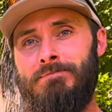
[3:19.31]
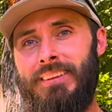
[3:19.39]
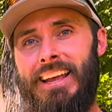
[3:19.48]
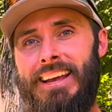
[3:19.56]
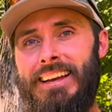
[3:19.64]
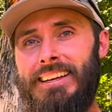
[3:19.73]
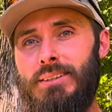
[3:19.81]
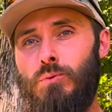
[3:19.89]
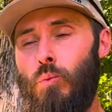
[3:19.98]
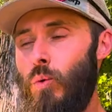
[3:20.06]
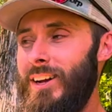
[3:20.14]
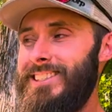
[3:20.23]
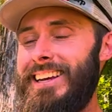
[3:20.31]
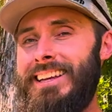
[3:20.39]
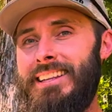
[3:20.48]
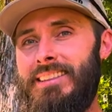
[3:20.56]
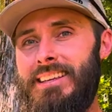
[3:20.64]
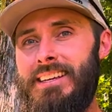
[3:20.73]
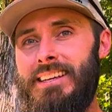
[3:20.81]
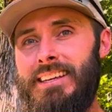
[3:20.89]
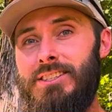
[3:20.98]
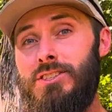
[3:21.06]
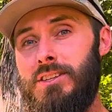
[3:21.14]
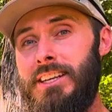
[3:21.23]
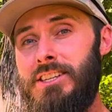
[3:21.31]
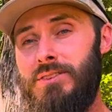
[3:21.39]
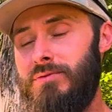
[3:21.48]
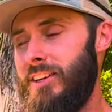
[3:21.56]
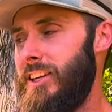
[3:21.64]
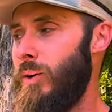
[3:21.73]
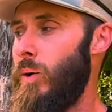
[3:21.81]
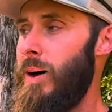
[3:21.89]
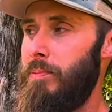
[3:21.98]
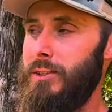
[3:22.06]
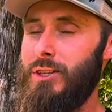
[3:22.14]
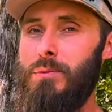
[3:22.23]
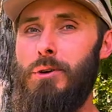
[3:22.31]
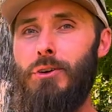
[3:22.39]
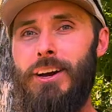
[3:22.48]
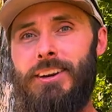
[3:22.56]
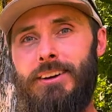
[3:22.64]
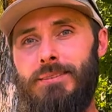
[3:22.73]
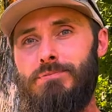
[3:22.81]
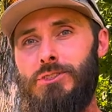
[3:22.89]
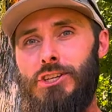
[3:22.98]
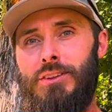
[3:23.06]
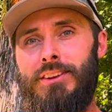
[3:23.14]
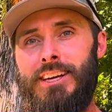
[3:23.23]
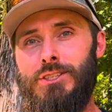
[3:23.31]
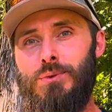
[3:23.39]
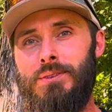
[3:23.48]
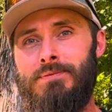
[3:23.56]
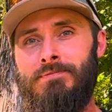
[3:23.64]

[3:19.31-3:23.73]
And once I get the installation video up, it's gonna be right here. See you on the next one.